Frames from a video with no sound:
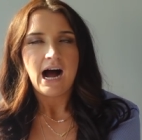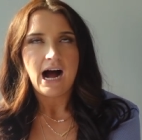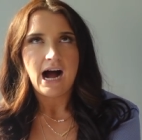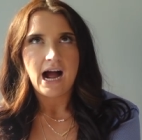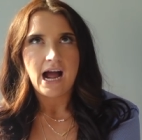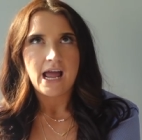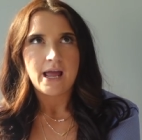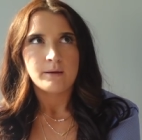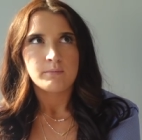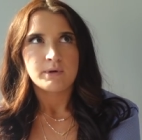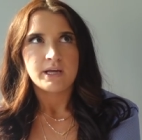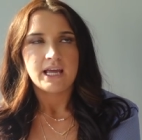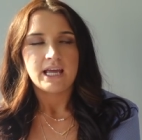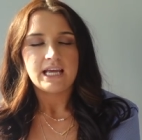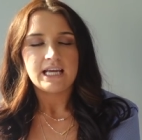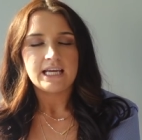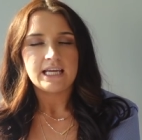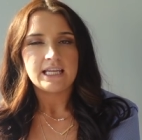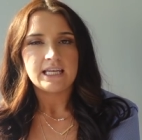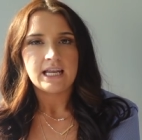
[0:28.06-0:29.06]
I am
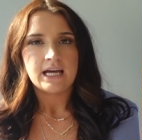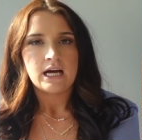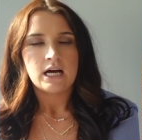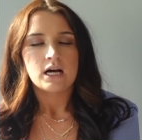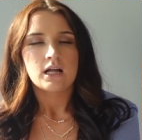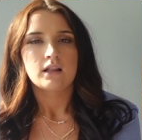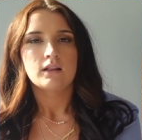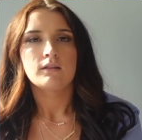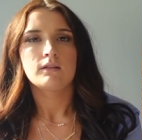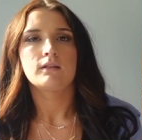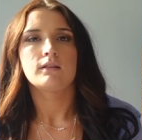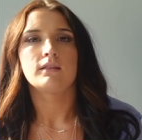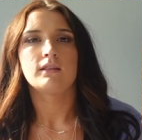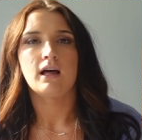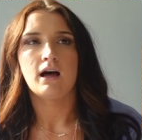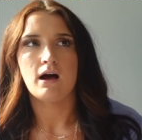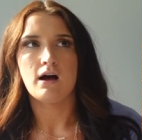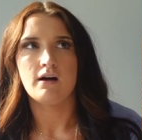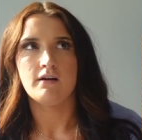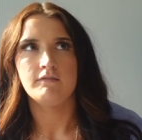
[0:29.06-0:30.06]
in
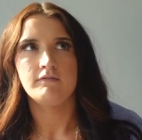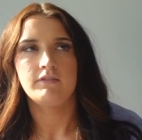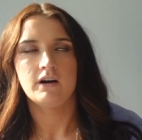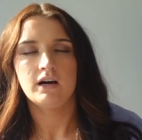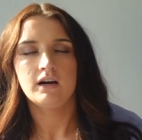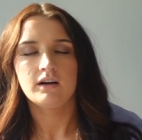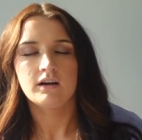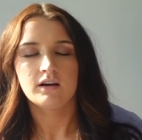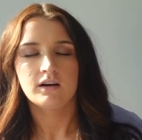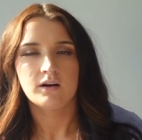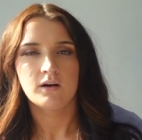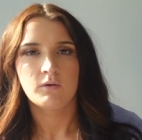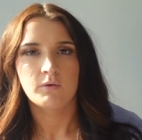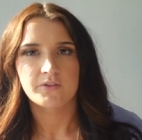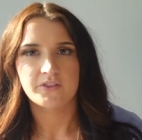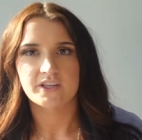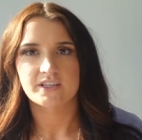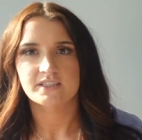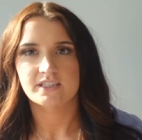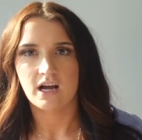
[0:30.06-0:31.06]
love
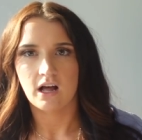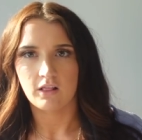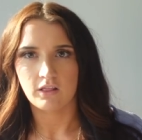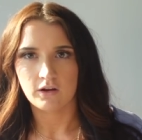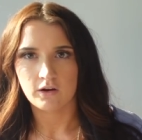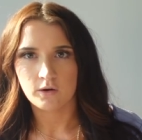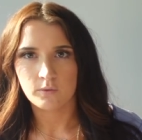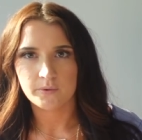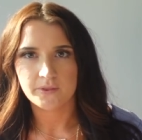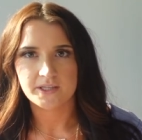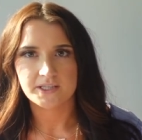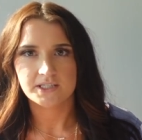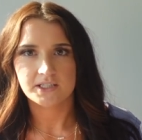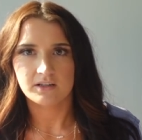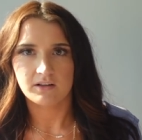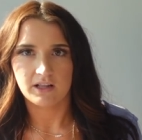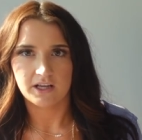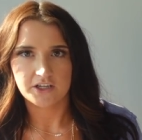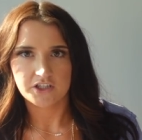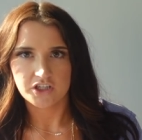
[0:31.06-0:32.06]
with this color, with this
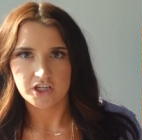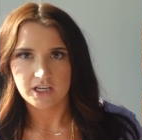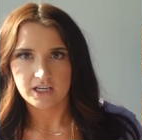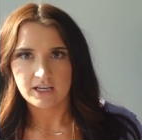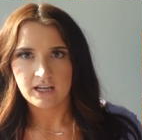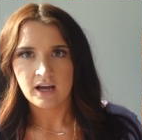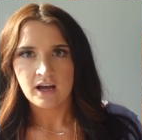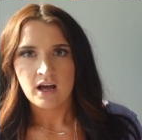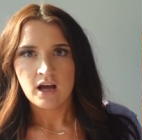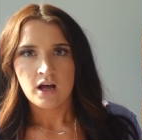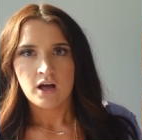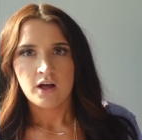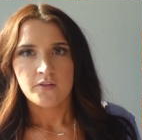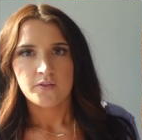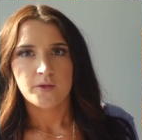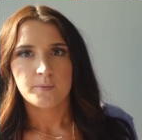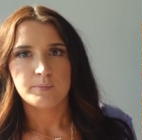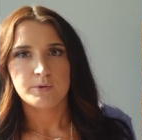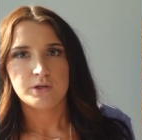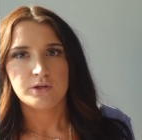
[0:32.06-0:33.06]
collection,
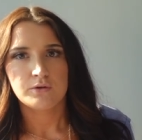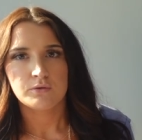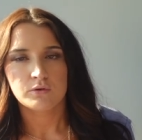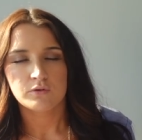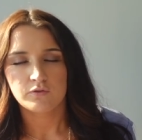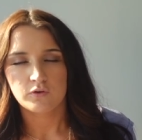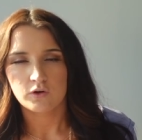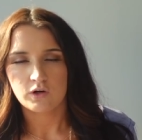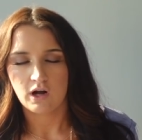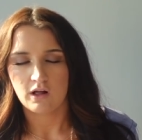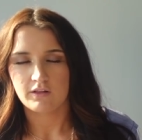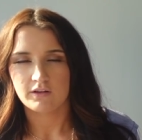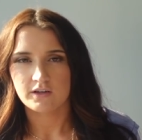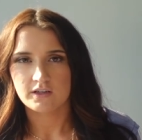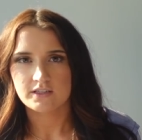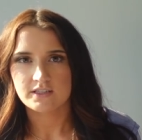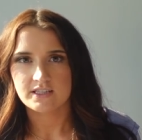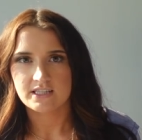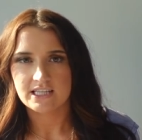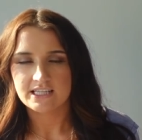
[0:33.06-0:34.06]
the beautiful
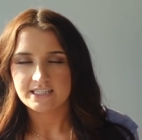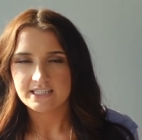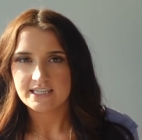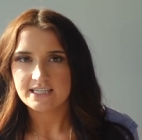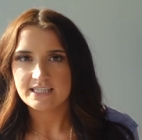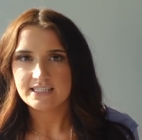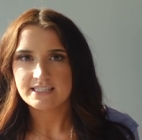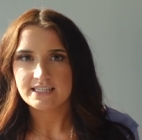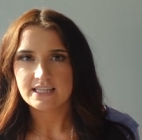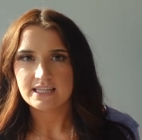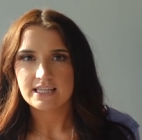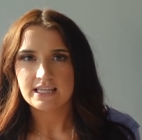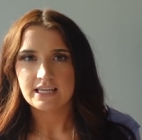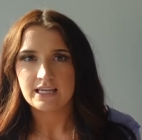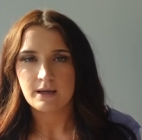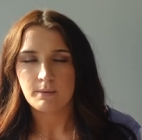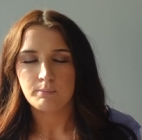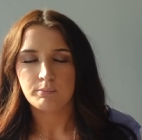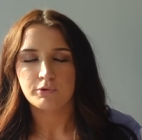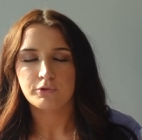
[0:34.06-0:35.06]
colors. This is
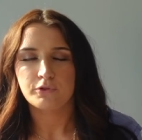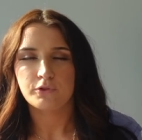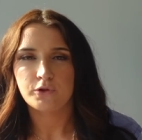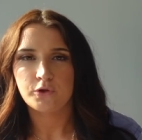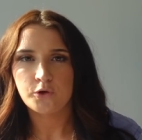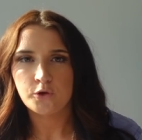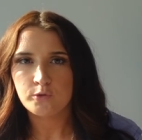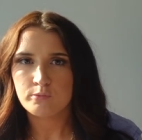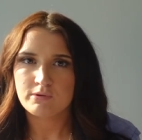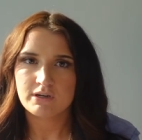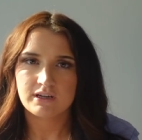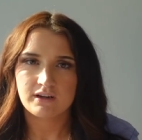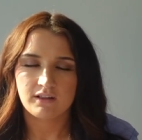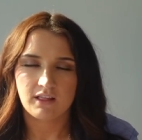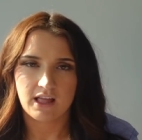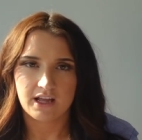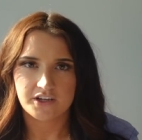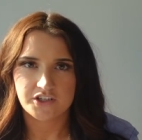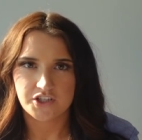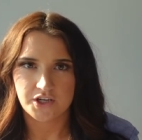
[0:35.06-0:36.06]
the Bloom
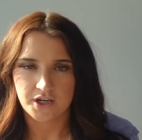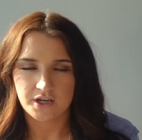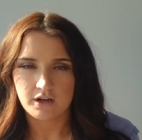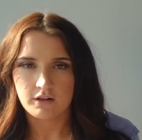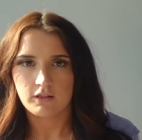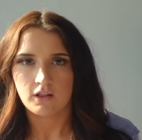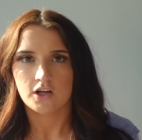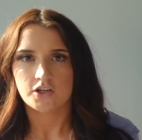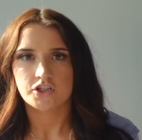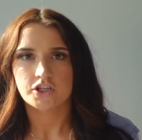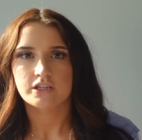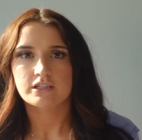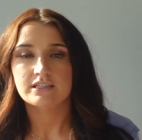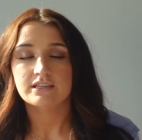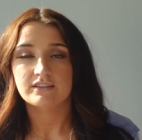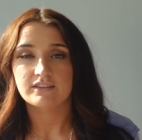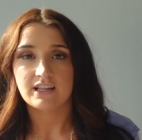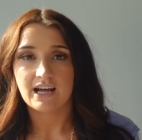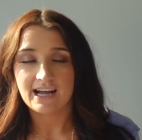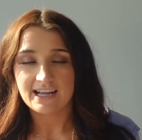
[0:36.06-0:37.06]
Collection launching
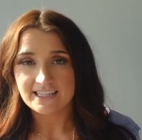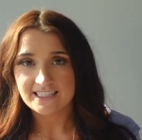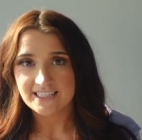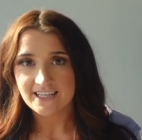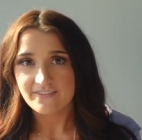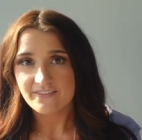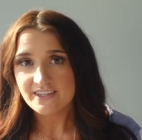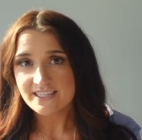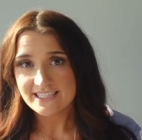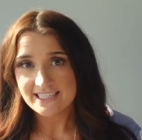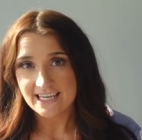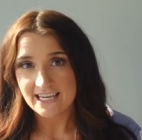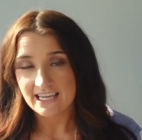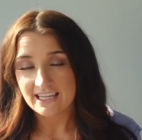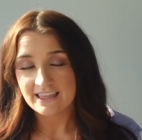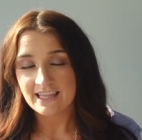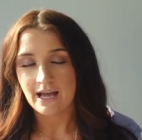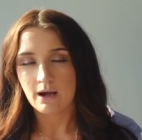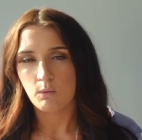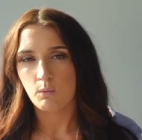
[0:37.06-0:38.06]
July
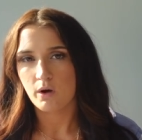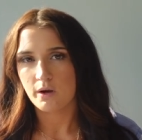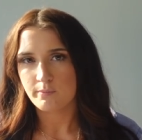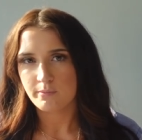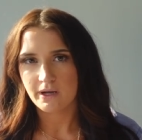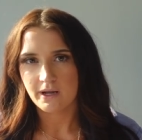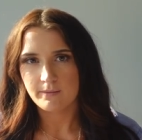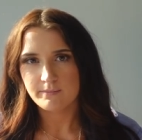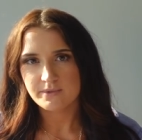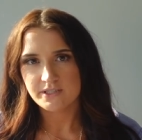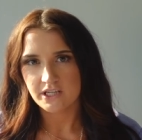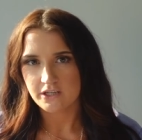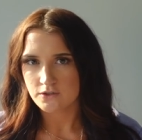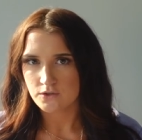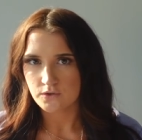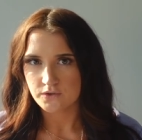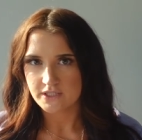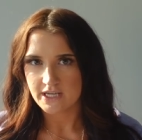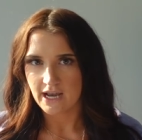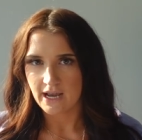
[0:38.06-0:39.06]
17th at 1 p.m.
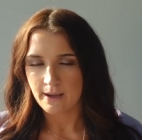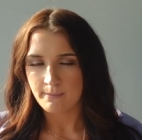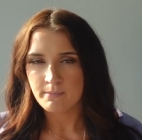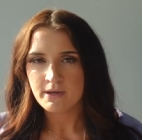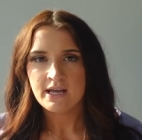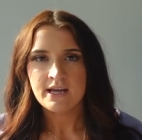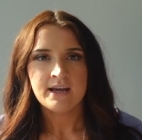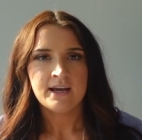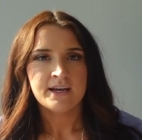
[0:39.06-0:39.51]
Central Time.